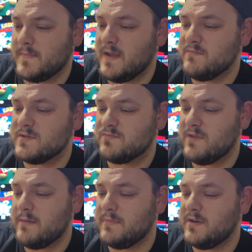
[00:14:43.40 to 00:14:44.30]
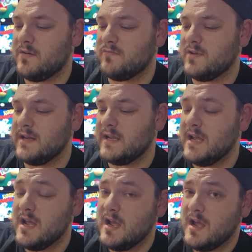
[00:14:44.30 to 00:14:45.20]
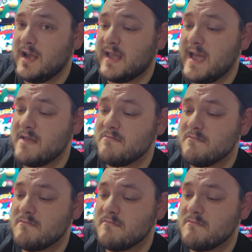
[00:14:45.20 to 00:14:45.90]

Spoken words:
I'm just rambling on really. Again,